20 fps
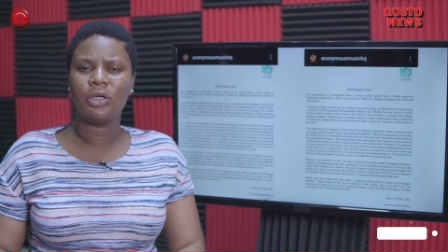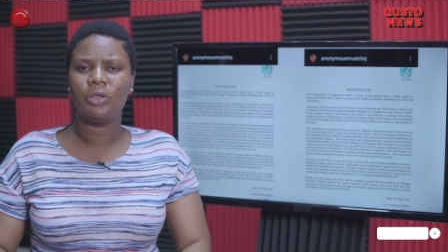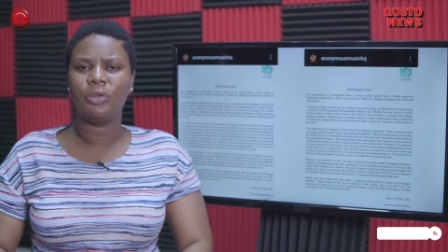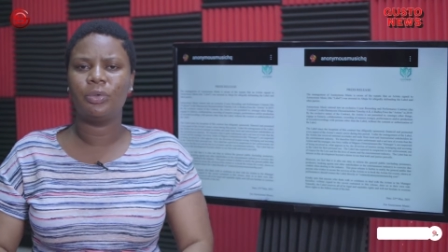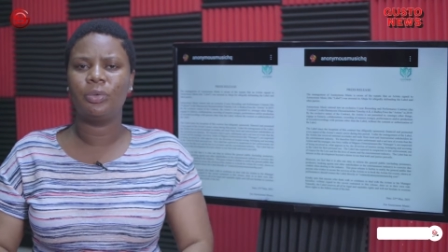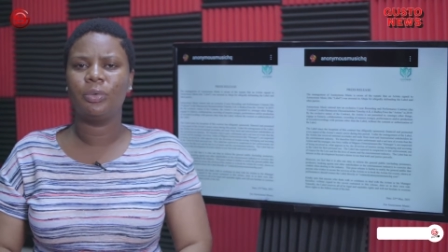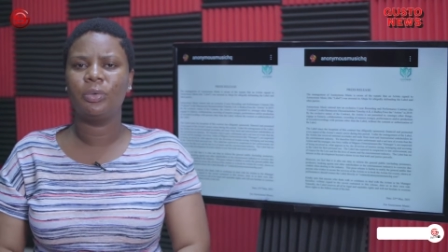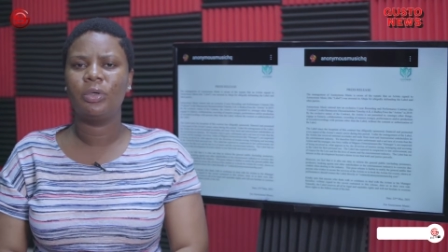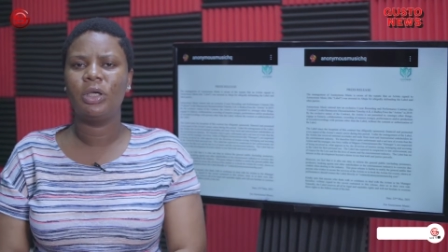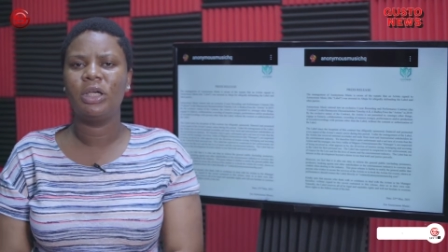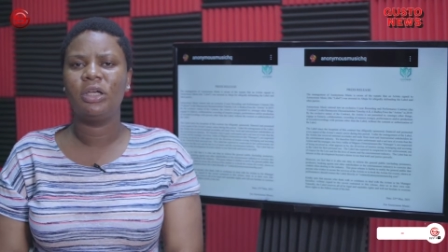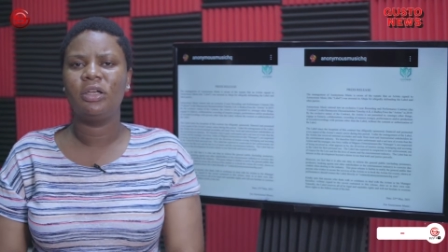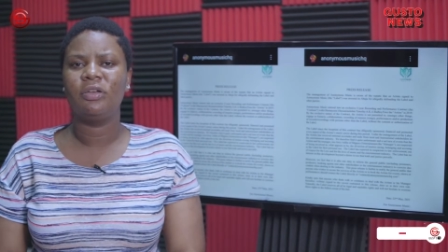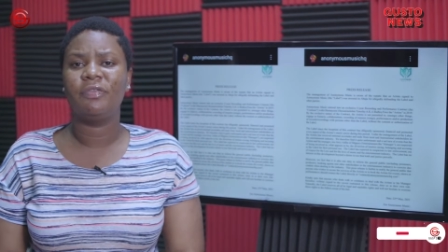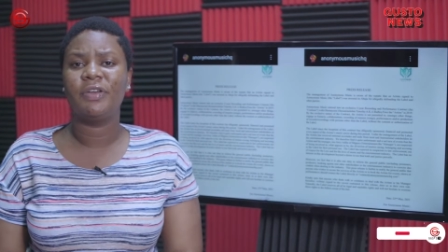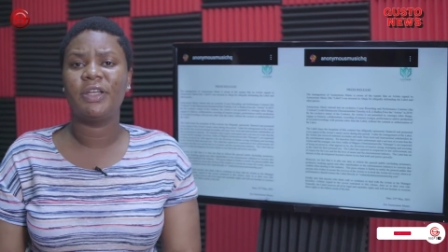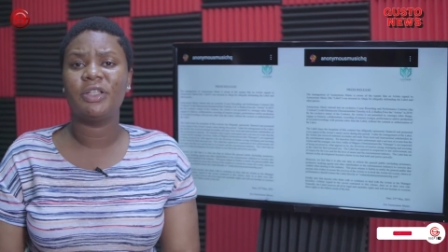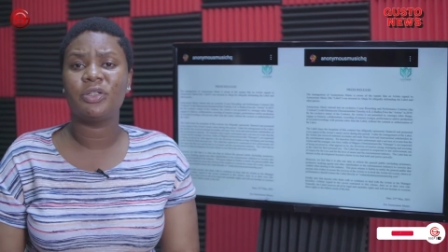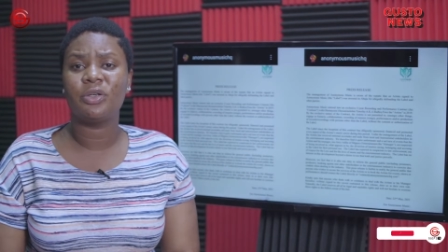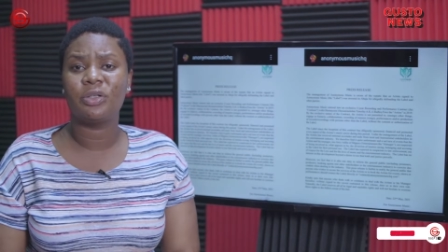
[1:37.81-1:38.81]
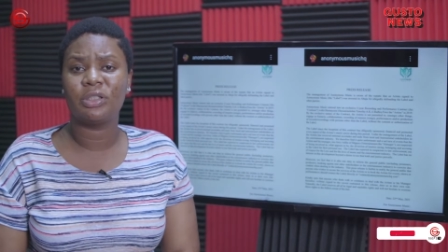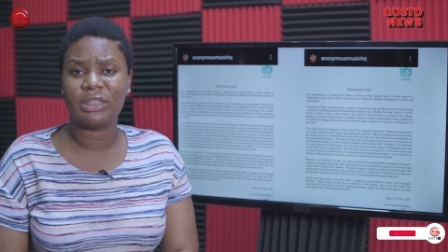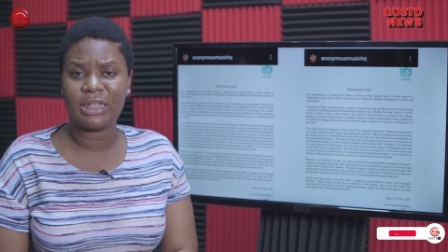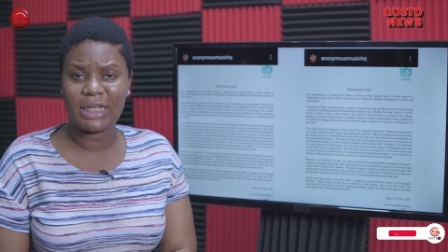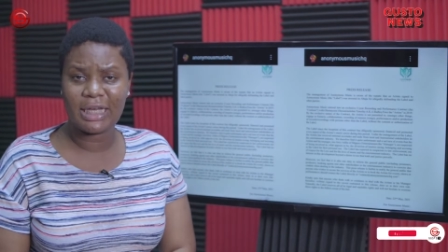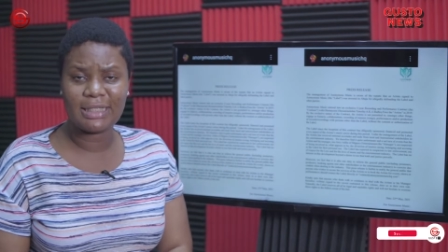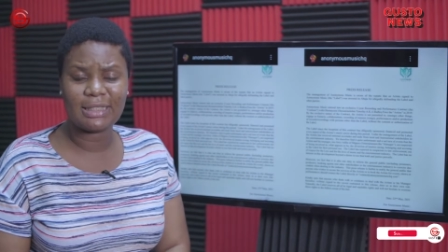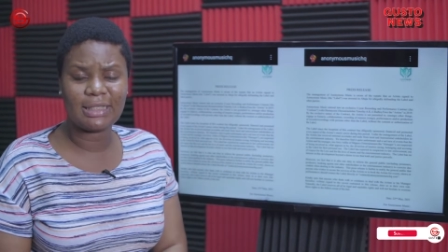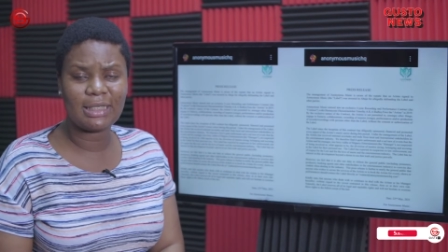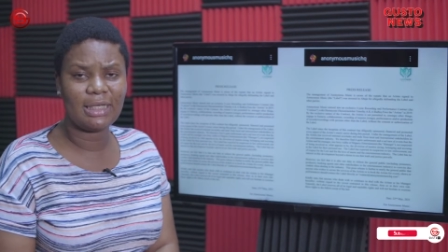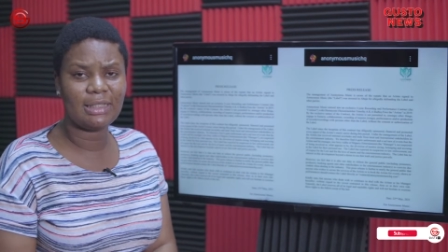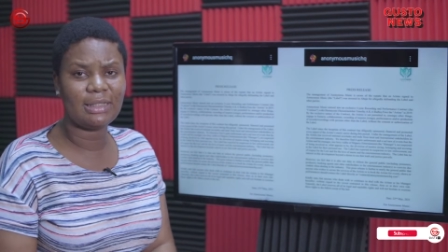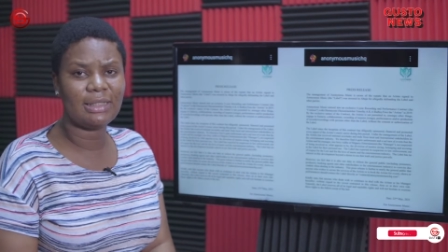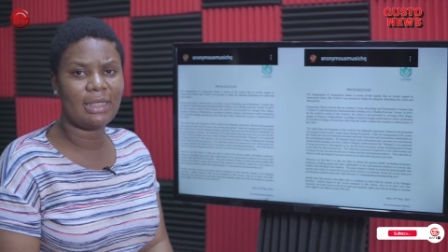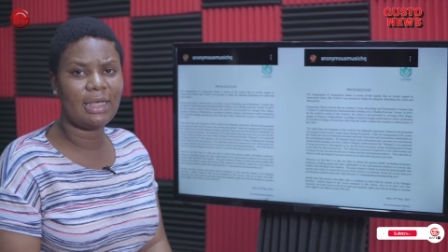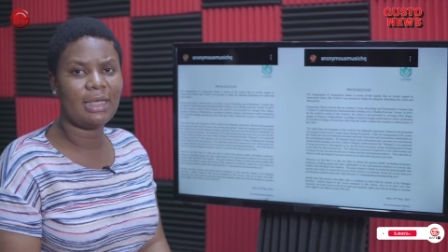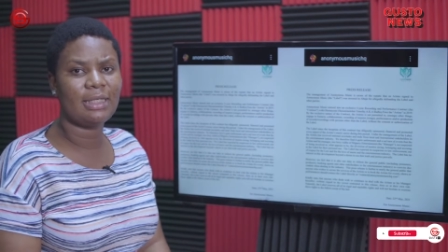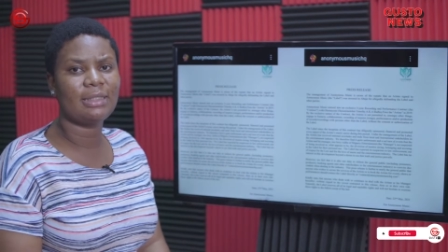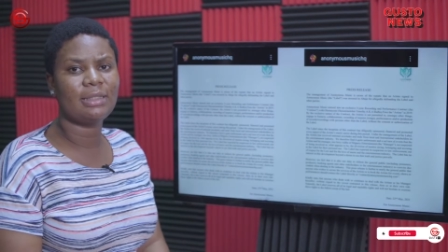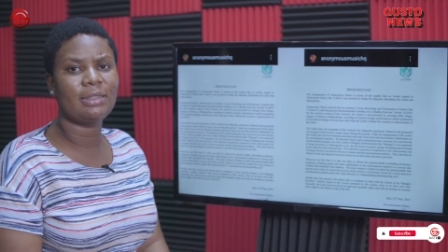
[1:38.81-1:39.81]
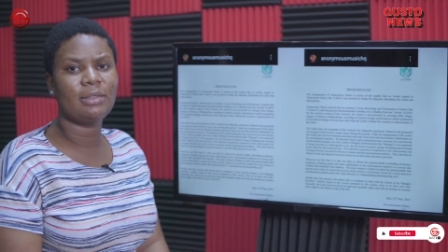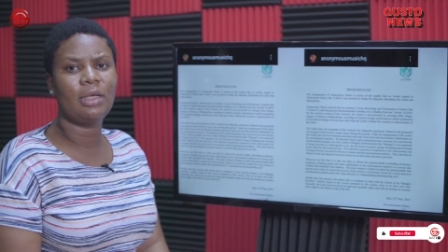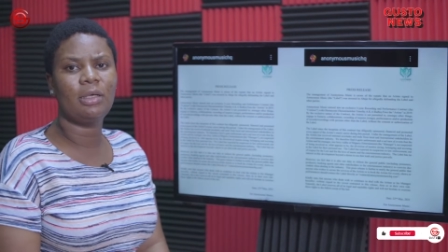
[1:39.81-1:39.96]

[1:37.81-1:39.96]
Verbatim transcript: you know, event organizers, yes.